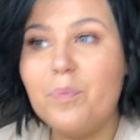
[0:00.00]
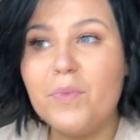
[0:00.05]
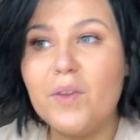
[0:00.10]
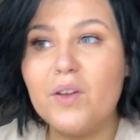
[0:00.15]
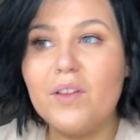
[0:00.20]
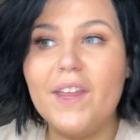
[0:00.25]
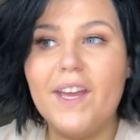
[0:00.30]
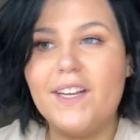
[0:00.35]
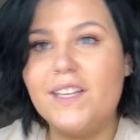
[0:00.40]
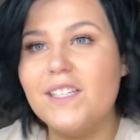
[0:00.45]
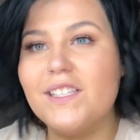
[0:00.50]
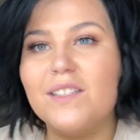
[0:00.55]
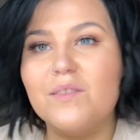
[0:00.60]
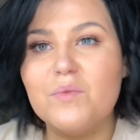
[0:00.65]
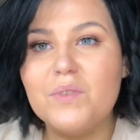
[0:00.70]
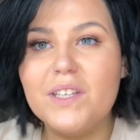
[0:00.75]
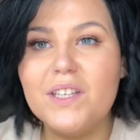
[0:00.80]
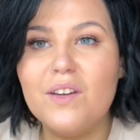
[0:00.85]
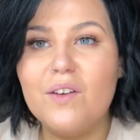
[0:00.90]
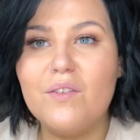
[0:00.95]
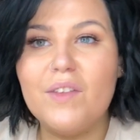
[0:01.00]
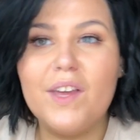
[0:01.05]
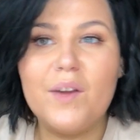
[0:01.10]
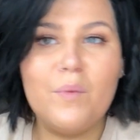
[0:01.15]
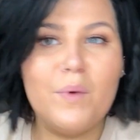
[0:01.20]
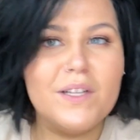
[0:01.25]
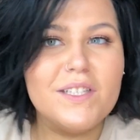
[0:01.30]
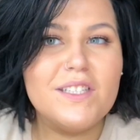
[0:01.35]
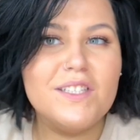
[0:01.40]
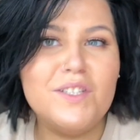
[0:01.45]
or like doesn't really know like
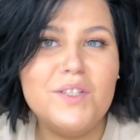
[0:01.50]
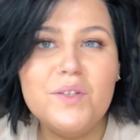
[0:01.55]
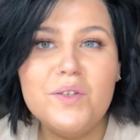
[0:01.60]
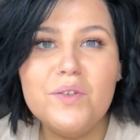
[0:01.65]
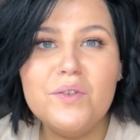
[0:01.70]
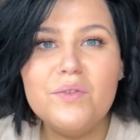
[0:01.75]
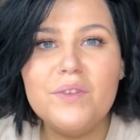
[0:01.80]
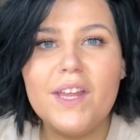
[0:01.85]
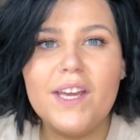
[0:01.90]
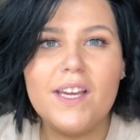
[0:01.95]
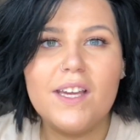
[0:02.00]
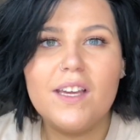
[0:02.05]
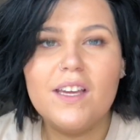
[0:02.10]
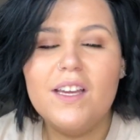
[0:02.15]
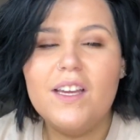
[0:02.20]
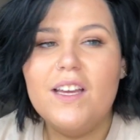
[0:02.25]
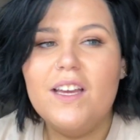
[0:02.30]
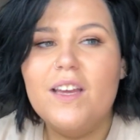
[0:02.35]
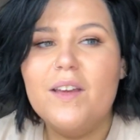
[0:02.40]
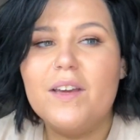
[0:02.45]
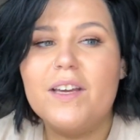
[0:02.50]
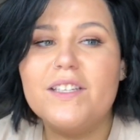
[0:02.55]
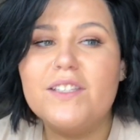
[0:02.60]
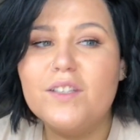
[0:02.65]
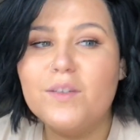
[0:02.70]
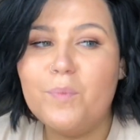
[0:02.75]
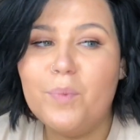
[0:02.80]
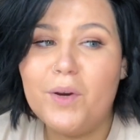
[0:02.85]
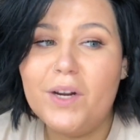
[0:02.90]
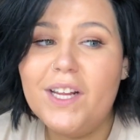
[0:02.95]
what to do, like, because
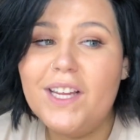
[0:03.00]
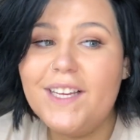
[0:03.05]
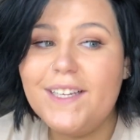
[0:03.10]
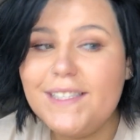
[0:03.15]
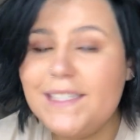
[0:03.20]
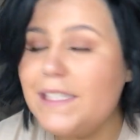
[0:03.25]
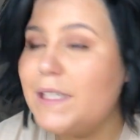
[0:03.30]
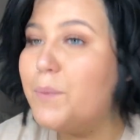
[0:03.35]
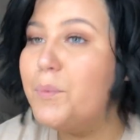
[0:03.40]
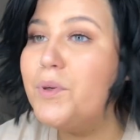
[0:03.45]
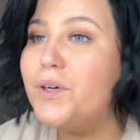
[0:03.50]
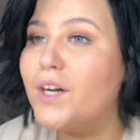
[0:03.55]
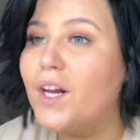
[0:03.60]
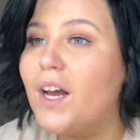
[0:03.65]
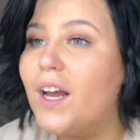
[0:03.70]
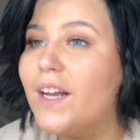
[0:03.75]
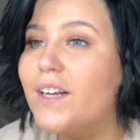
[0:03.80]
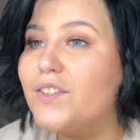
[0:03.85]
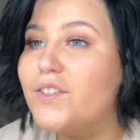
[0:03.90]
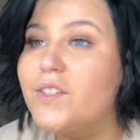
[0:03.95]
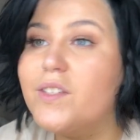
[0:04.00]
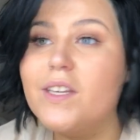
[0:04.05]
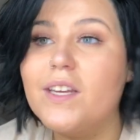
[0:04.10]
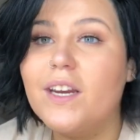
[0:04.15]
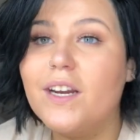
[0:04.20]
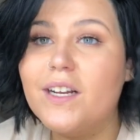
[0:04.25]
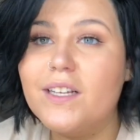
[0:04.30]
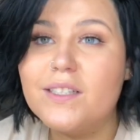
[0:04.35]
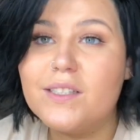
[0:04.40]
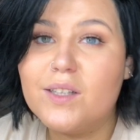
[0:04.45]
they're pretty easy to put on, just
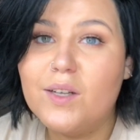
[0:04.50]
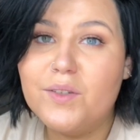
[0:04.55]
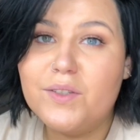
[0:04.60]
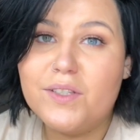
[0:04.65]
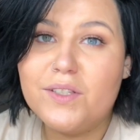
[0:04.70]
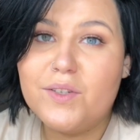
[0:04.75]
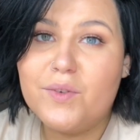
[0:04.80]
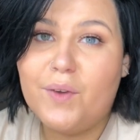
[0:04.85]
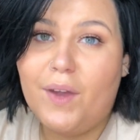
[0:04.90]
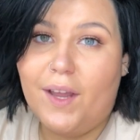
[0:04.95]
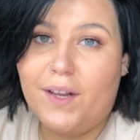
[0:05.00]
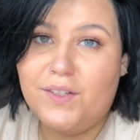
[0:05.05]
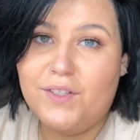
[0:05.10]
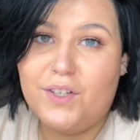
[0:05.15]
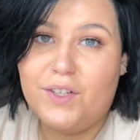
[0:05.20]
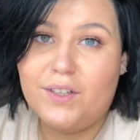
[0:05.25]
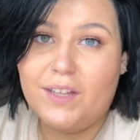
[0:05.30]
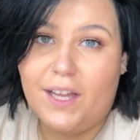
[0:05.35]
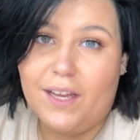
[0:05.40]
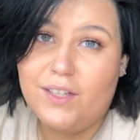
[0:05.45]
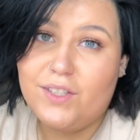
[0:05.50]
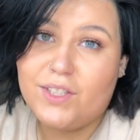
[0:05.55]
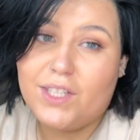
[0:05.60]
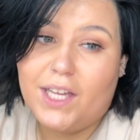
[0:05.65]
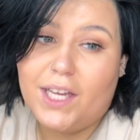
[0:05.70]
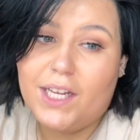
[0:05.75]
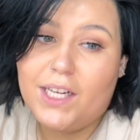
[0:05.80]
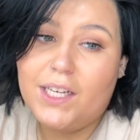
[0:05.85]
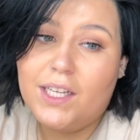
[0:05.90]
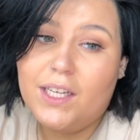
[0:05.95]
get it as close as you can to your lash
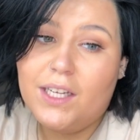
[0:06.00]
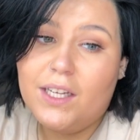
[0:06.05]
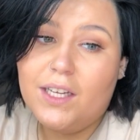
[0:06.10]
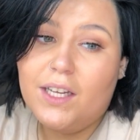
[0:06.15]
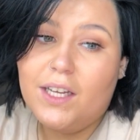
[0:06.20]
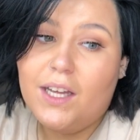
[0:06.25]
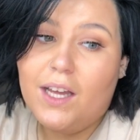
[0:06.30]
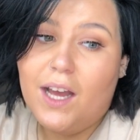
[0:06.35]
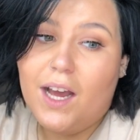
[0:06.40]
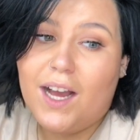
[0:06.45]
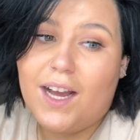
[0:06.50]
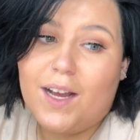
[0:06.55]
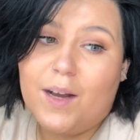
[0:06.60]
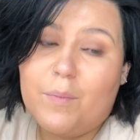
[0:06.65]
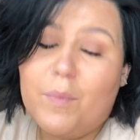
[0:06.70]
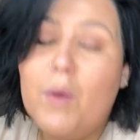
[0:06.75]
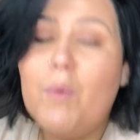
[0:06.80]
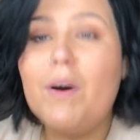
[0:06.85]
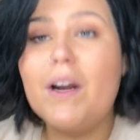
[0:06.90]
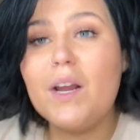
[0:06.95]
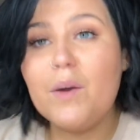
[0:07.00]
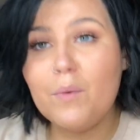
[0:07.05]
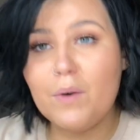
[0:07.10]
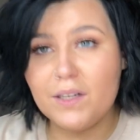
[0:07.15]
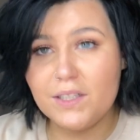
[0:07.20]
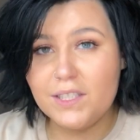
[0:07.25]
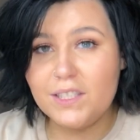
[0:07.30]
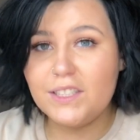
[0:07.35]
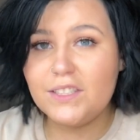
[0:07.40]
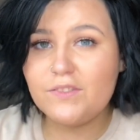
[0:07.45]
line. What I
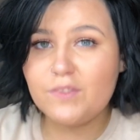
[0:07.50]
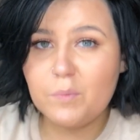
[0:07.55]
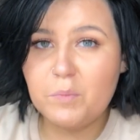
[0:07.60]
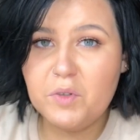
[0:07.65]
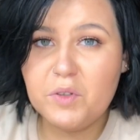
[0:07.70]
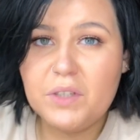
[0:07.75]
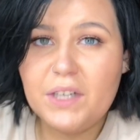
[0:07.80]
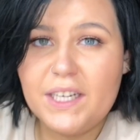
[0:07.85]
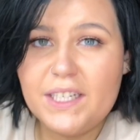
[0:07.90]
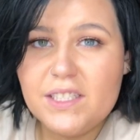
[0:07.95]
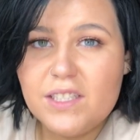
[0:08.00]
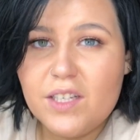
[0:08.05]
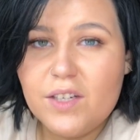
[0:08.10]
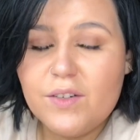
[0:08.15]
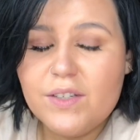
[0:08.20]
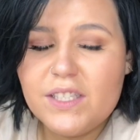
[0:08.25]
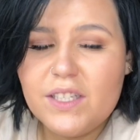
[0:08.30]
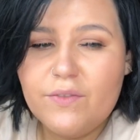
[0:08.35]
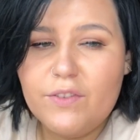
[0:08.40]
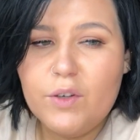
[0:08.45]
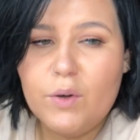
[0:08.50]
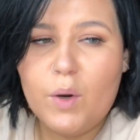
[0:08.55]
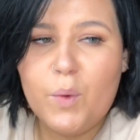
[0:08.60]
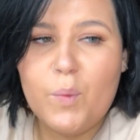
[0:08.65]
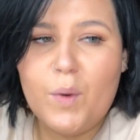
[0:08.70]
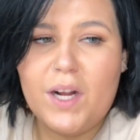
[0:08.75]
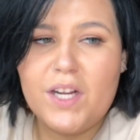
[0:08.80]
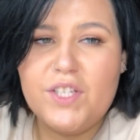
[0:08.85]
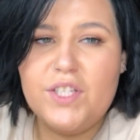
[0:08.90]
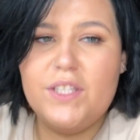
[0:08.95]
want to know from you guys though is if you are
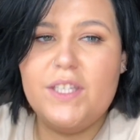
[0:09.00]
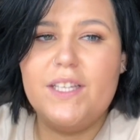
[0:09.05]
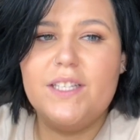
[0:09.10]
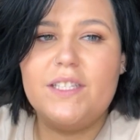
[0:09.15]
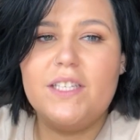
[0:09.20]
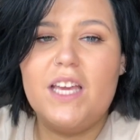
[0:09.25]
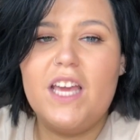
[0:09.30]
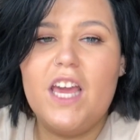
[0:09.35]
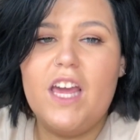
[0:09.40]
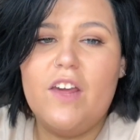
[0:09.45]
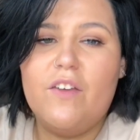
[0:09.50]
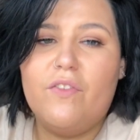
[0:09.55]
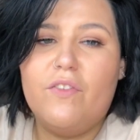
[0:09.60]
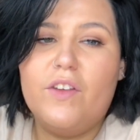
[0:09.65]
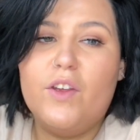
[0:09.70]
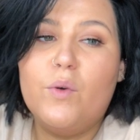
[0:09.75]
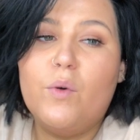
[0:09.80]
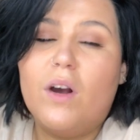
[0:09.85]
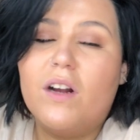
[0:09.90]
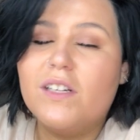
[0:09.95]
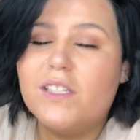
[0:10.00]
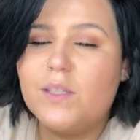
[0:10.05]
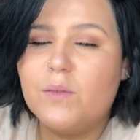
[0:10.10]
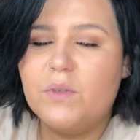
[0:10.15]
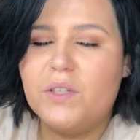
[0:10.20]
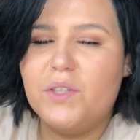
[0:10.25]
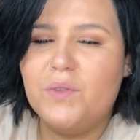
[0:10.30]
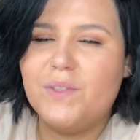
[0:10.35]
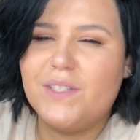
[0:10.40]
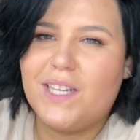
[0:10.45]
watching this, if you are
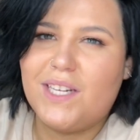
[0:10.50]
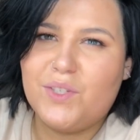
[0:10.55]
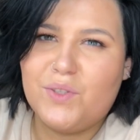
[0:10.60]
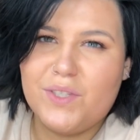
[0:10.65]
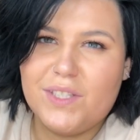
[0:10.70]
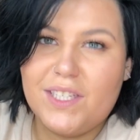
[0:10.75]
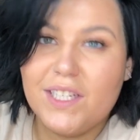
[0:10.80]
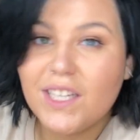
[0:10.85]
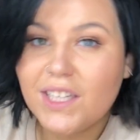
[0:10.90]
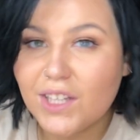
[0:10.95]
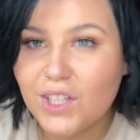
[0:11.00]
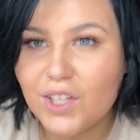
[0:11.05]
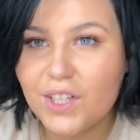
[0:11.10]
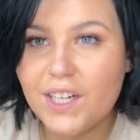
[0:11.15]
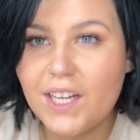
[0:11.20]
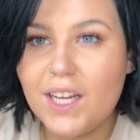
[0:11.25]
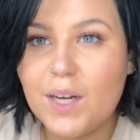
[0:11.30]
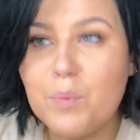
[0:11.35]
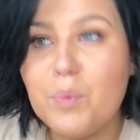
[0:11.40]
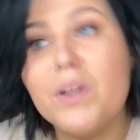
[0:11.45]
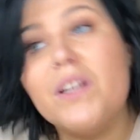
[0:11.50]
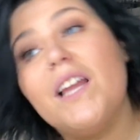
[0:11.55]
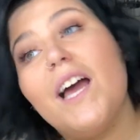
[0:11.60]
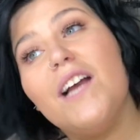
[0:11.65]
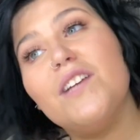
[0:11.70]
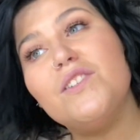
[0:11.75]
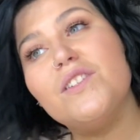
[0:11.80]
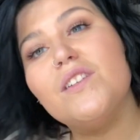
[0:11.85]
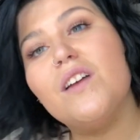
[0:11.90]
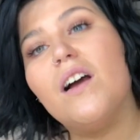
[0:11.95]
someone who is interested in learning how to put
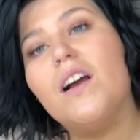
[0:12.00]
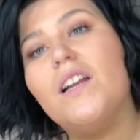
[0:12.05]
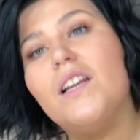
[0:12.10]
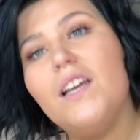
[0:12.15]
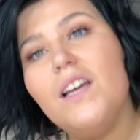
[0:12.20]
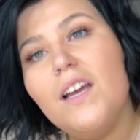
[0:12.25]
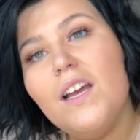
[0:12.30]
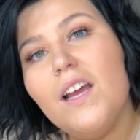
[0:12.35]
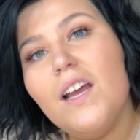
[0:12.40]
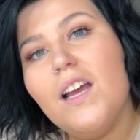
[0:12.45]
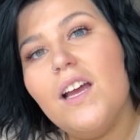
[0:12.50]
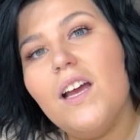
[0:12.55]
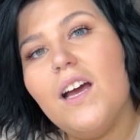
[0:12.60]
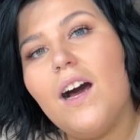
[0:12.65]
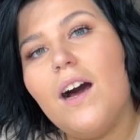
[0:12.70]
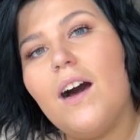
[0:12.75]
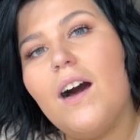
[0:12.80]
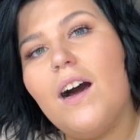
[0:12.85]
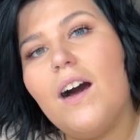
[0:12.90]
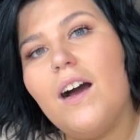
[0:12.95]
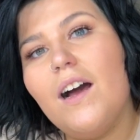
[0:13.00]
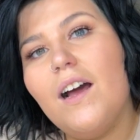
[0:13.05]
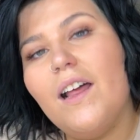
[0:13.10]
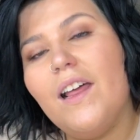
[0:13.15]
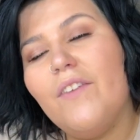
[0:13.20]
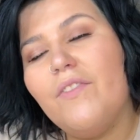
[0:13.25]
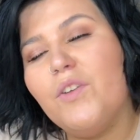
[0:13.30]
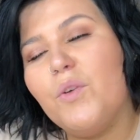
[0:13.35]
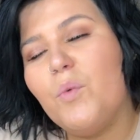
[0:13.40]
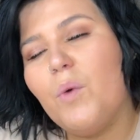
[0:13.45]
lashes on,
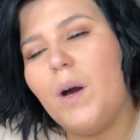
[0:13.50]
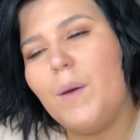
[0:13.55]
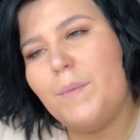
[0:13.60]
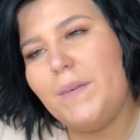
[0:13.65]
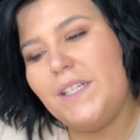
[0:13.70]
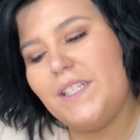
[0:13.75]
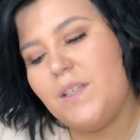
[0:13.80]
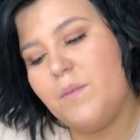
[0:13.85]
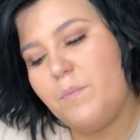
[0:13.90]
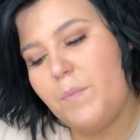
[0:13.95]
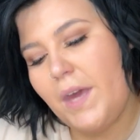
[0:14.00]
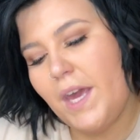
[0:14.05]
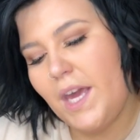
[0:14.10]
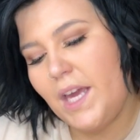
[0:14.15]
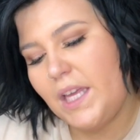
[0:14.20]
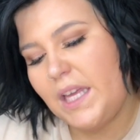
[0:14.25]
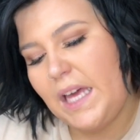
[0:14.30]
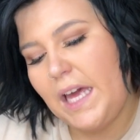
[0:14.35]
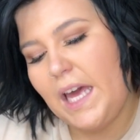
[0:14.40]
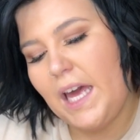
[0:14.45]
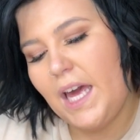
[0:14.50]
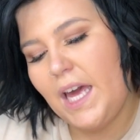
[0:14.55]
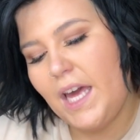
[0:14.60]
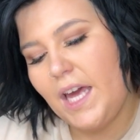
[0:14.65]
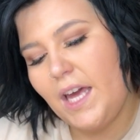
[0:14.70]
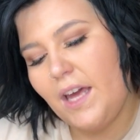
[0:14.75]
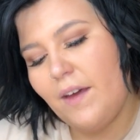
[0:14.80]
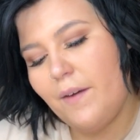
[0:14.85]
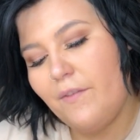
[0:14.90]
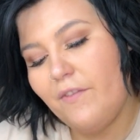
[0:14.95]
if you want me to make
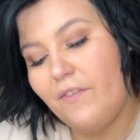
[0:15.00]
a